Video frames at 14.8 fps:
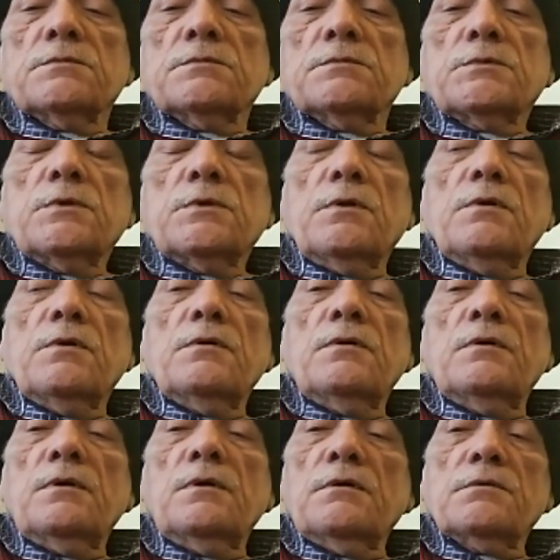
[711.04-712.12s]

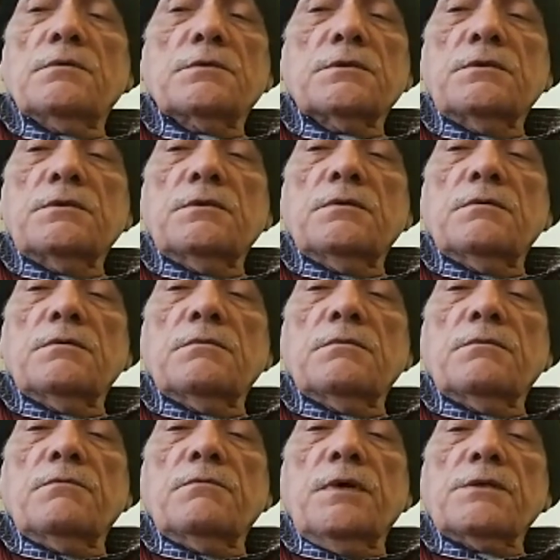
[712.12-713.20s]

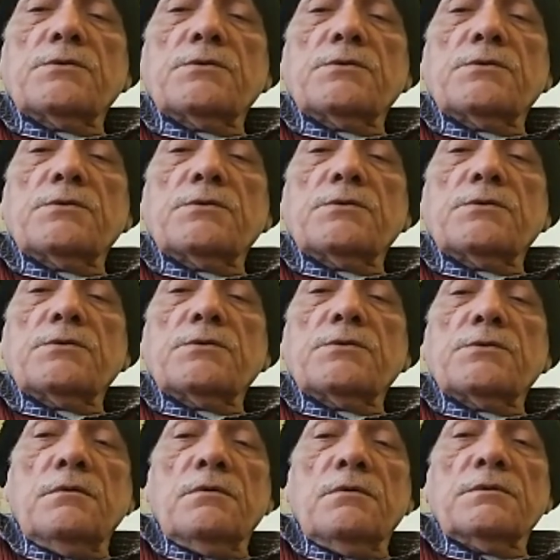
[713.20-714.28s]
So one should not
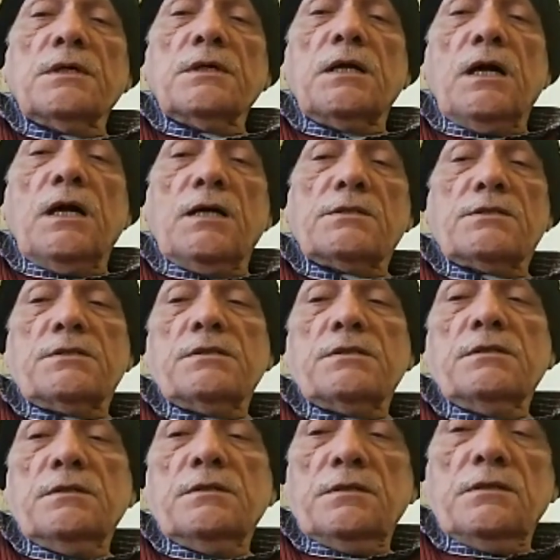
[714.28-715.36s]
bother about the caste
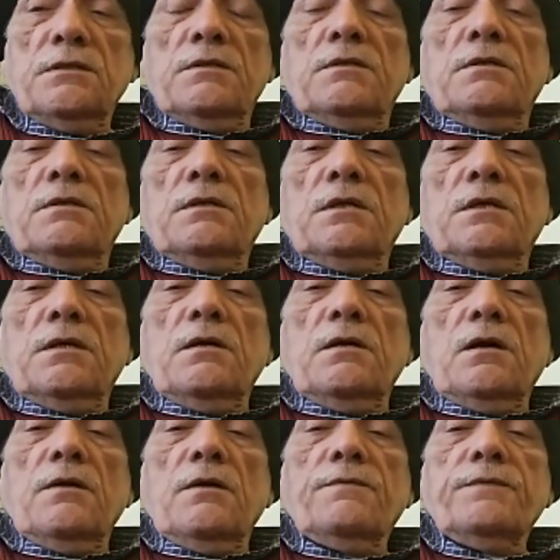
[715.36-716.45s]

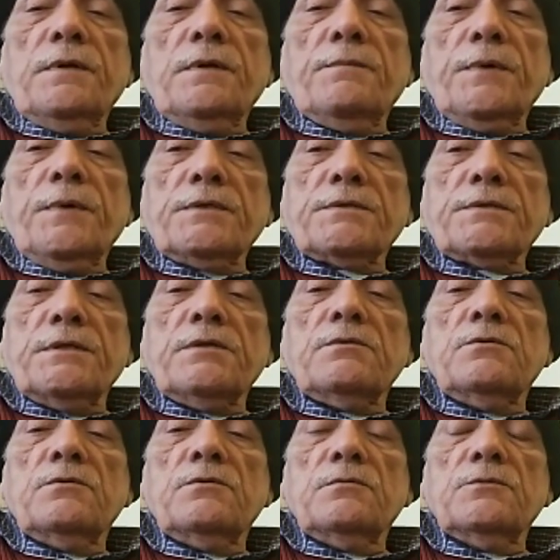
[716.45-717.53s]
of the person
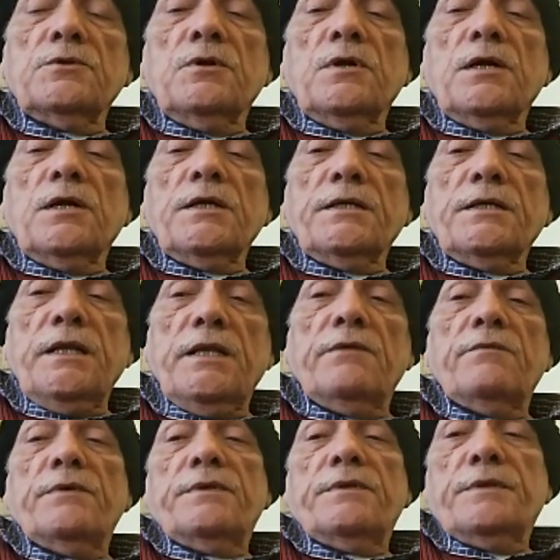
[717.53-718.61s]
whom you are
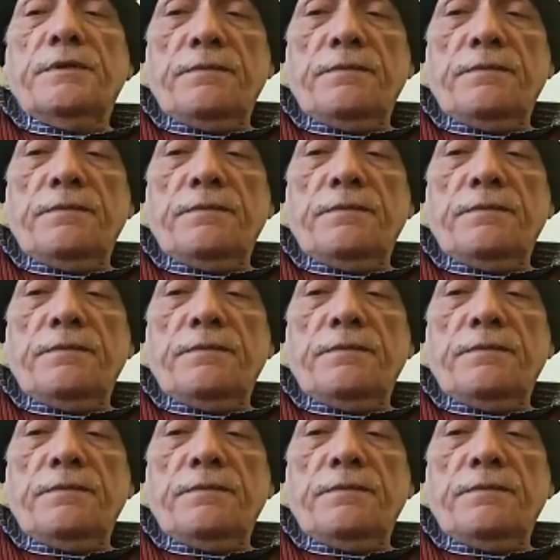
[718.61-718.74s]
dealing with.